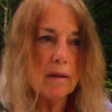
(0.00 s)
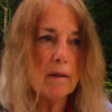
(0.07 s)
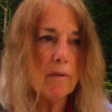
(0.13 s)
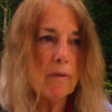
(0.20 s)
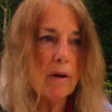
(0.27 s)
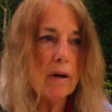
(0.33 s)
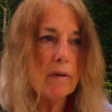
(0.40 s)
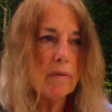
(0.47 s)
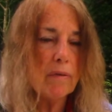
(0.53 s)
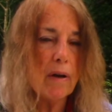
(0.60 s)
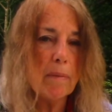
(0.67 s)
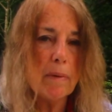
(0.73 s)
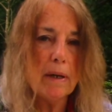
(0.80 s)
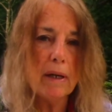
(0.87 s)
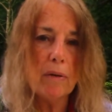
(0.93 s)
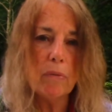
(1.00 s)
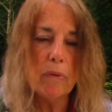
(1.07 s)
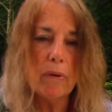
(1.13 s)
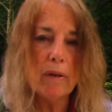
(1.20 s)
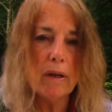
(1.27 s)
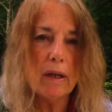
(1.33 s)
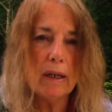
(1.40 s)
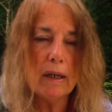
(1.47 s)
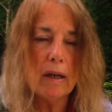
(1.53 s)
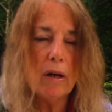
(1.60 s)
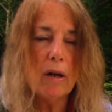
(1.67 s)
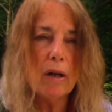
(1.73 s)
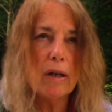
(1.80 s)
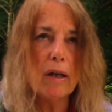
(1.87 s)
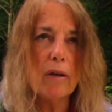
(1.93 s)
divine feminine within
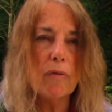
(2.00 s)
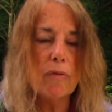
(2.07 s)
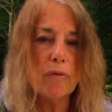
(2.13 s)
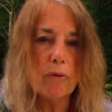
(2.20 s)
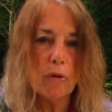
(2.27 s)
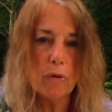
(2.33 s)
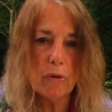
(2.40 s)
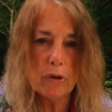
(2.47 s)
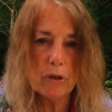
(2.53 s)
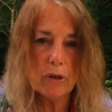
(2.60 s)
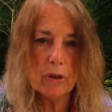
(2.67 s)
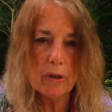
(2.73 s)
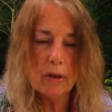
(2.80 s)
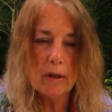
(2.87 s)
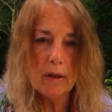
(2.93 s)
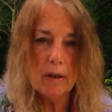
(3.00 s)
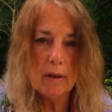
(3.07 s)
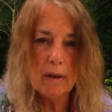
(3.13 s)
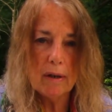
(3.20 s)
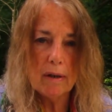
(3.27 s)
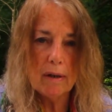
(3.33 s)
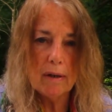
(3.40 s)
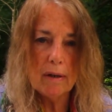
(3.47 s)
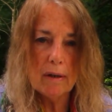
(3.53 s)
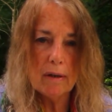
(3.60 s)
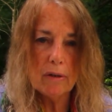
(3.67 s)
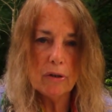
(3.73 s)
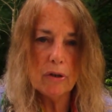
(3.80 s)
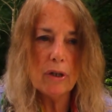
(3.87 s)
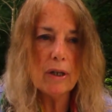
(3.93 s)
can flourish
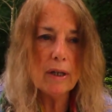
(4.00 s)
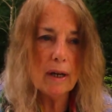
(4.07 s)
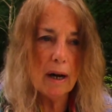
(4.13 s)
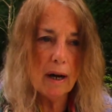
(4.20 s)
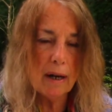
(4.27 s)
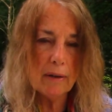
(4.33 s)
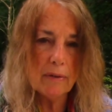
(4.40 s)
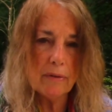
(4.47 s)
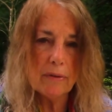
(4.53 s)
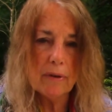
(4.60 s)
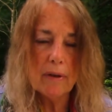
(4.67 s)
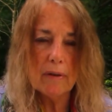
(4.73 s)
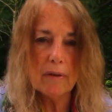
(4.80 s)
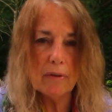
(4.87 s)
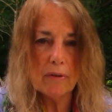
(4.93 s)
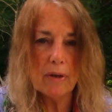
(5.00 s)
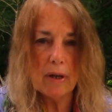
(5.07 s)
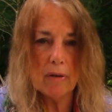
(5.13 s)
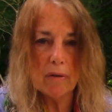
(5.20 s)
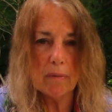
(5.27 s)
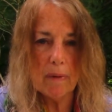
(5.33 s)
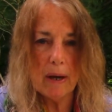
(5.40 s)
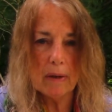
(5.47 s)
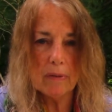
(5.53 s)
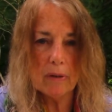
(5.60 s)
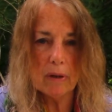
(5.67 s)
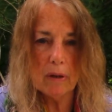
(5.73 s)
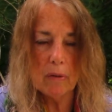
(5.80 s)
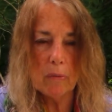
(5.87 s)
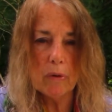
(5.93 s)
she guides the sacred
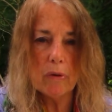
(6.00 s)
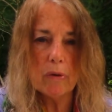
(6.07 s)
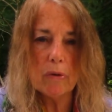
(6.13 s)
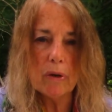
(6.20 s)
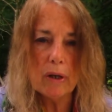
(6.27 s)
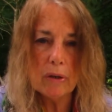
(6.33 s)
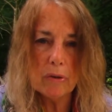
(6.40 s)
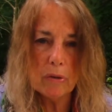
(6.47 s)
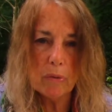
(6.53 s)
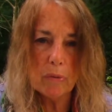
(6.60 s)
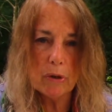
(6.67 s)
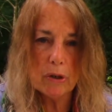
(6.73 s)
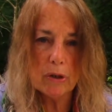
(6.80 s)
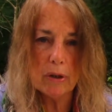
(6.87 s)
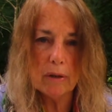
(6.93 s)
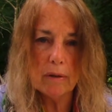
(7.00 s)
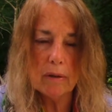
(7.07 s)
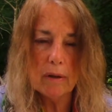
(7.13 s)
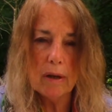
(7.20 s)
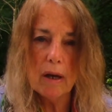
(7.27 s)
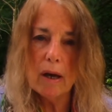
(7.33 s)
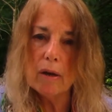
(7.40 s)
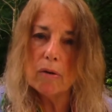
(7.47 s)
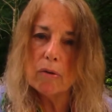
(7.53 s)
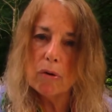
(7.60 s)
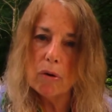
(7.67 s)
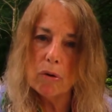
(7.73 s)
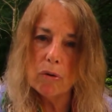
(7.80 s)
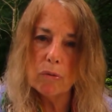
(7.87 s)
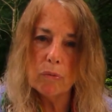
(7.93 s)
masculine with her intuition and her
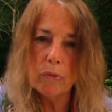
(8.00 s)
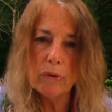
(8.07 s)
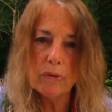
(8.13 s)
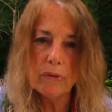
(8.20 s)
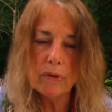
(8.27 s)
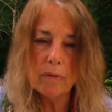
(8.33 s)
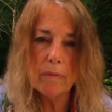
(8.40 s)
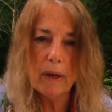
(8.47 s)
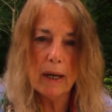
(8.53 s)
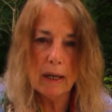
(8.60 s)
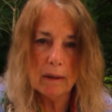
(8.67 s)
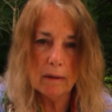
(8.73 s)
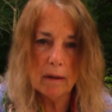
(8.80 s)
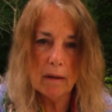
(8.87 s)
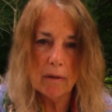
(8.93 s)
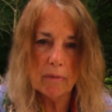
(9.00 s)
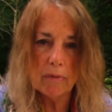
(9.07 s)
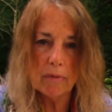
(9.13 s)
own wisdom and love.